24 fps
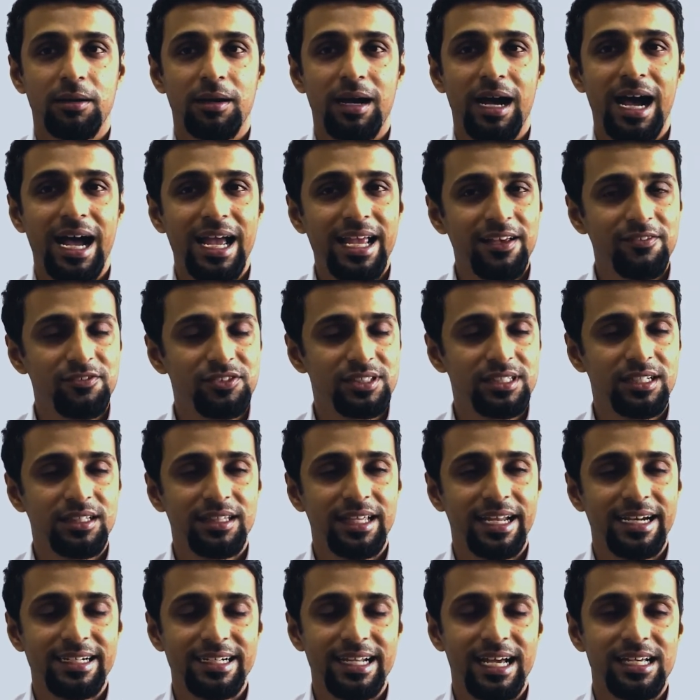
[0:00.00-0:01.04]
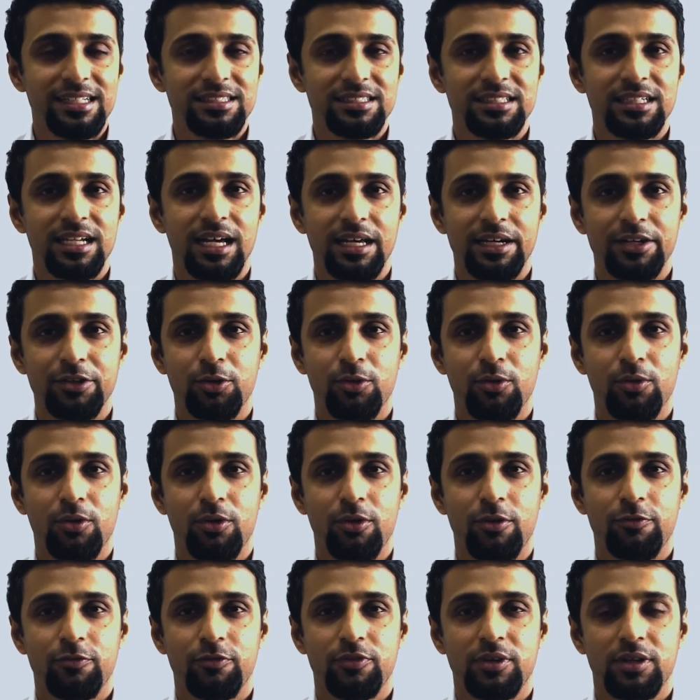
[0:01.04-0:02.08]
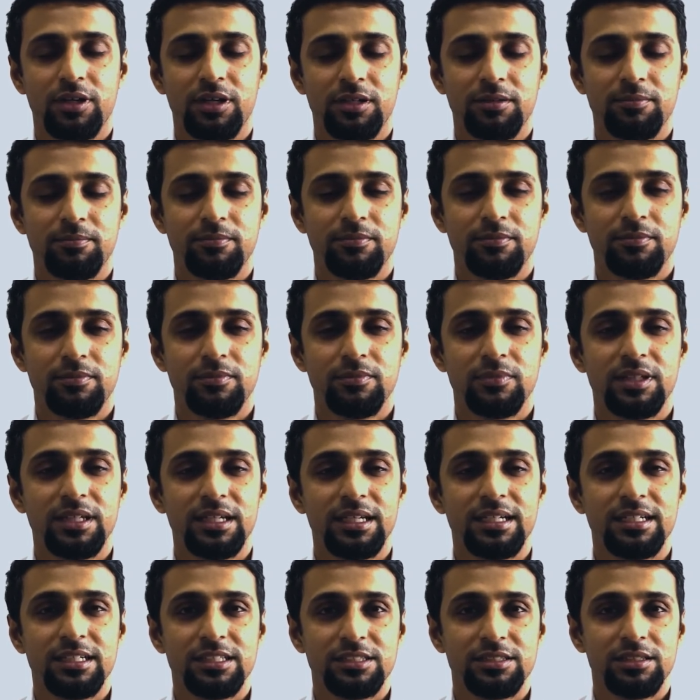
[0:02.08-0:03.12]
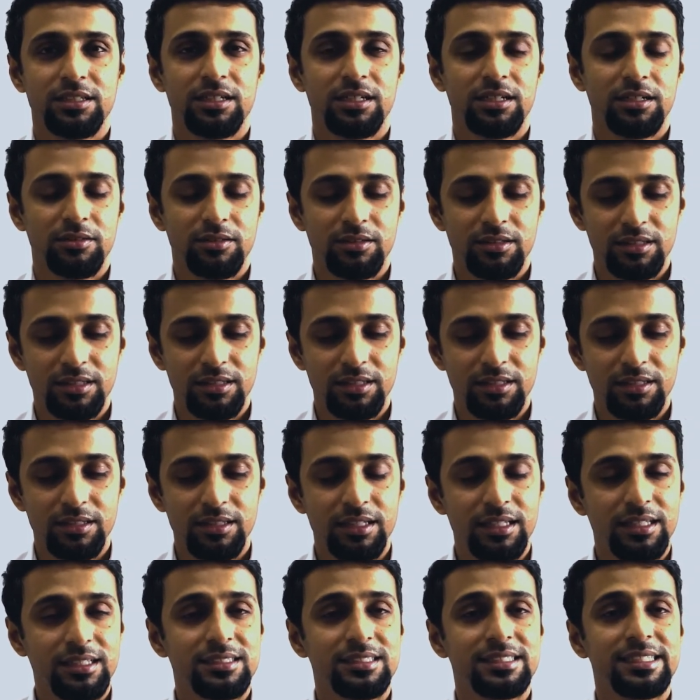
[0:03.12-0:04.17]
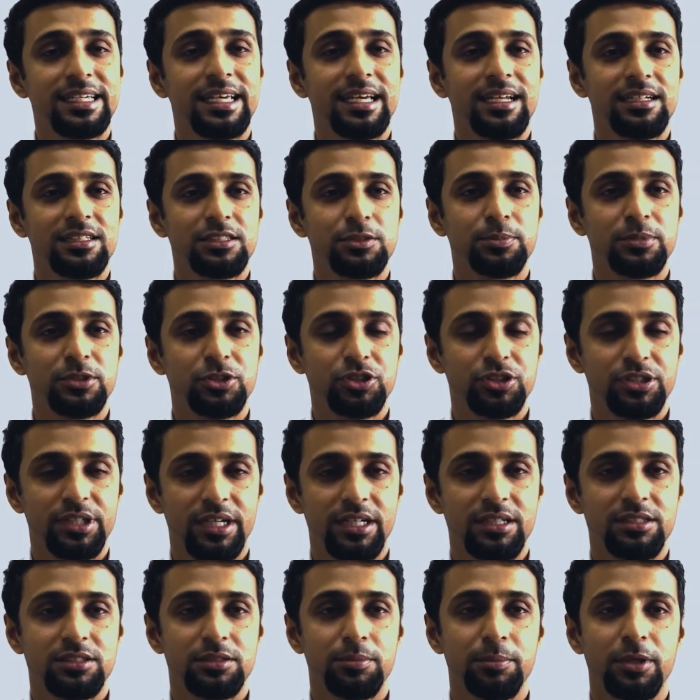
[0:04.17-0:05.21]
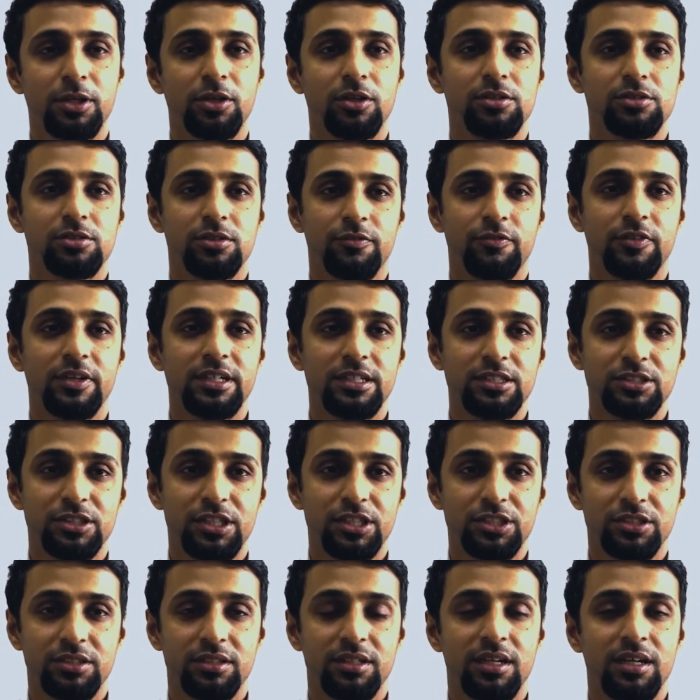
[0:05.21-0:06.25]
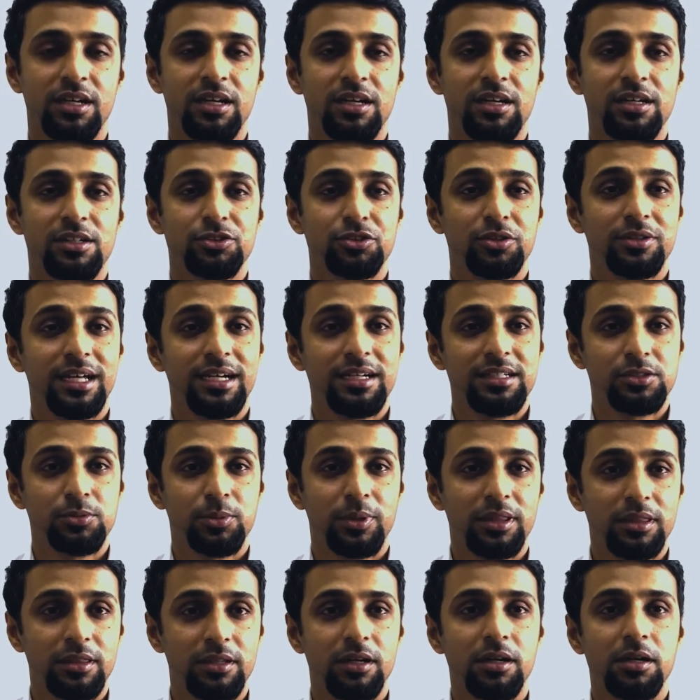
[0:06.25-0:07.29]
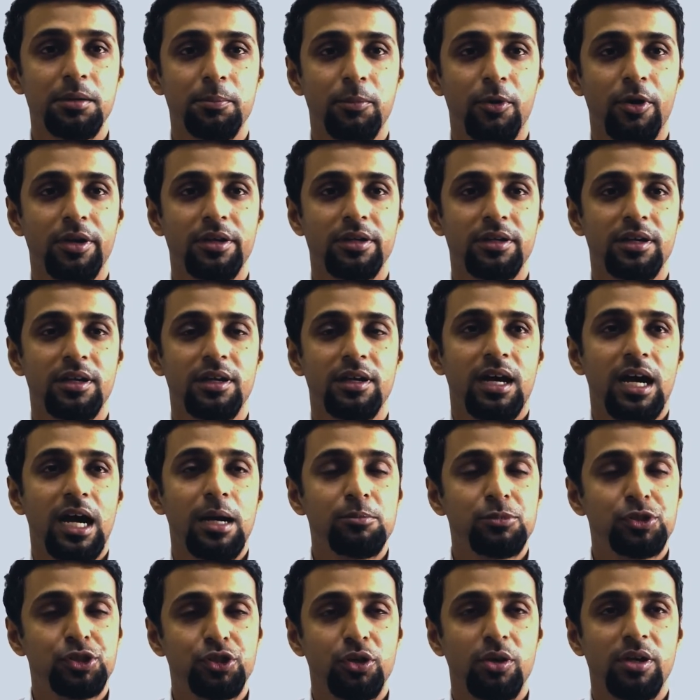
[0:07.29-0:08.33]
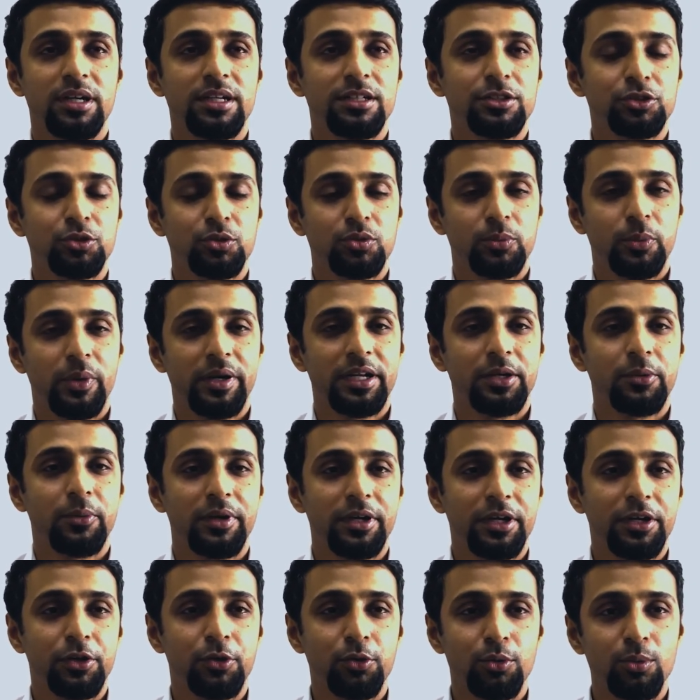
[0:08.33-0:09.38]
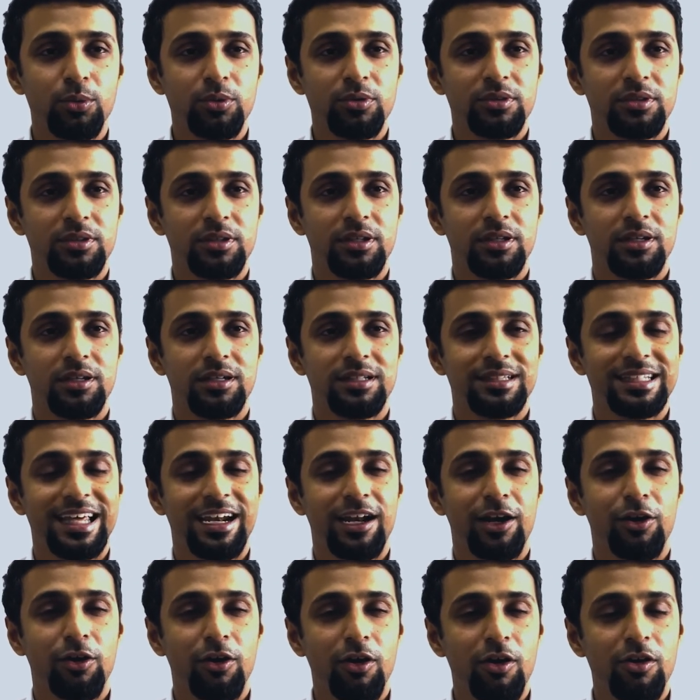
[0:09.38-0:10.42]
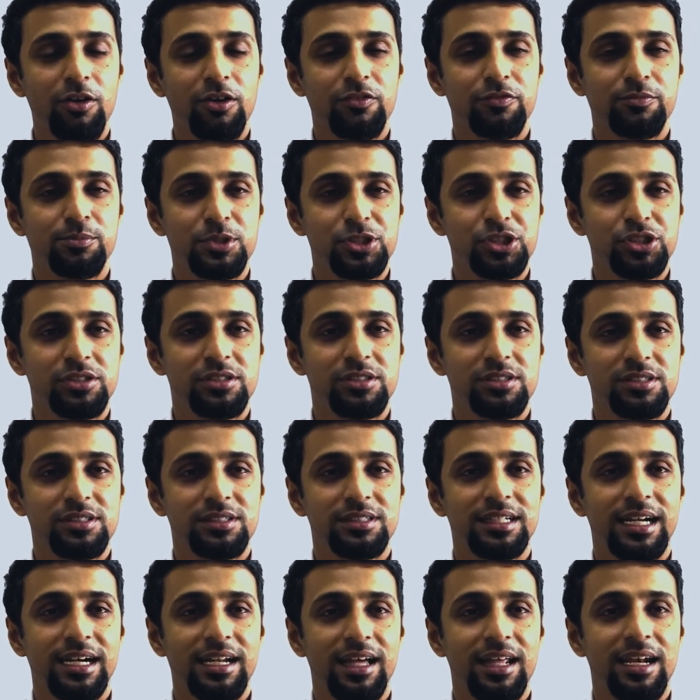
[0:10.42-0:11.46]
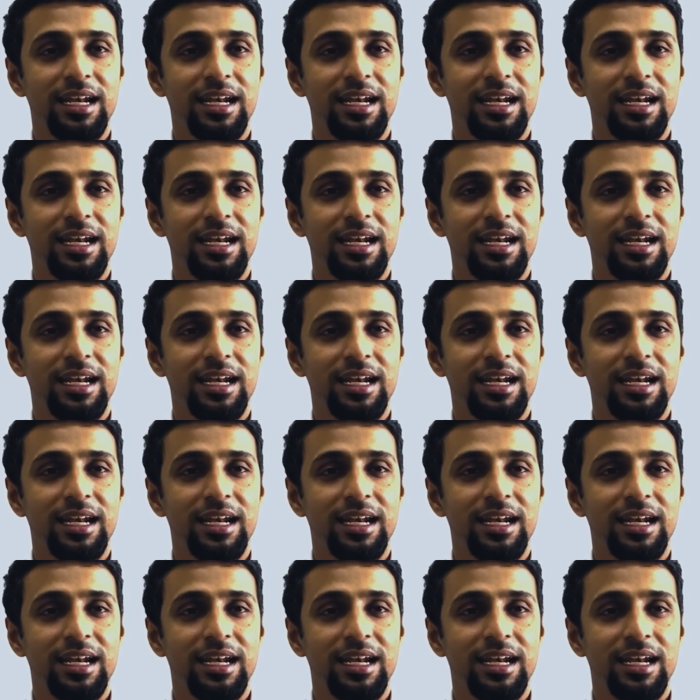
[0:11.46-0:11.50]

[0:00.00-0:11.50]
I have seen the entire scenario of the CLS being changed because of the intercession. So that is one third point. I'm sure in 2022, there are a lot of missions that are